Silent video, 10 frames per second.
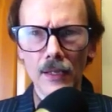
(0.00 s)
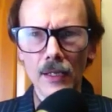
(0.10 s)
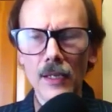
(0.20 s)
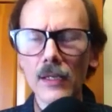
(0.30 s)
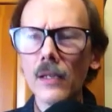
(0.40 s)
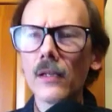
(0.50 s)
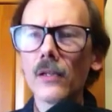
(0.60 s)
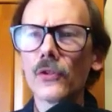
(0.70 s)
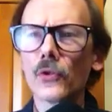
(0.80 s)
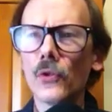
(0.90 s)
he can
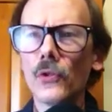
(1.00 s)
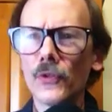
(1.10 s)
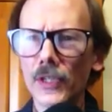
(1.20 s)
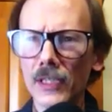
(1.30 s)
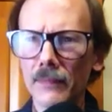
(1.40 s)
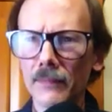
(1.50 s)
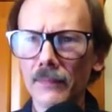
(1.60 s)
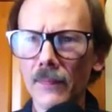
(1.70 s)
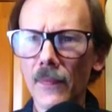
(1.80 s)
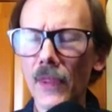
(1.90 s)
control
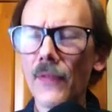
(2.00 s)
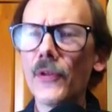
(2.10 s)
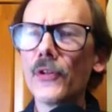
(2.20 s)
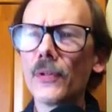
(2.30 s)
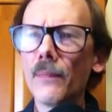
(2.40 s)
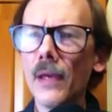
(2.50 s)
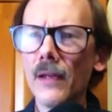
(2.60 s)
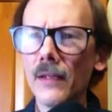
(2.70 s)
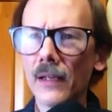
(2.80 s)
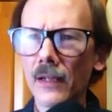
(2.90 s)
them, that they're
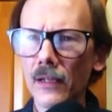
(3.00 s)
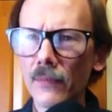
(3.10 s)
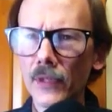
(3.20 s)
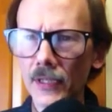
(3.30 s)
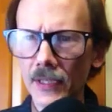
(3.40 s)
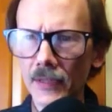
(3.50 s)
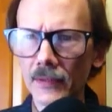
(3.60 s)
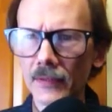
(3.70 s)
dependent on our money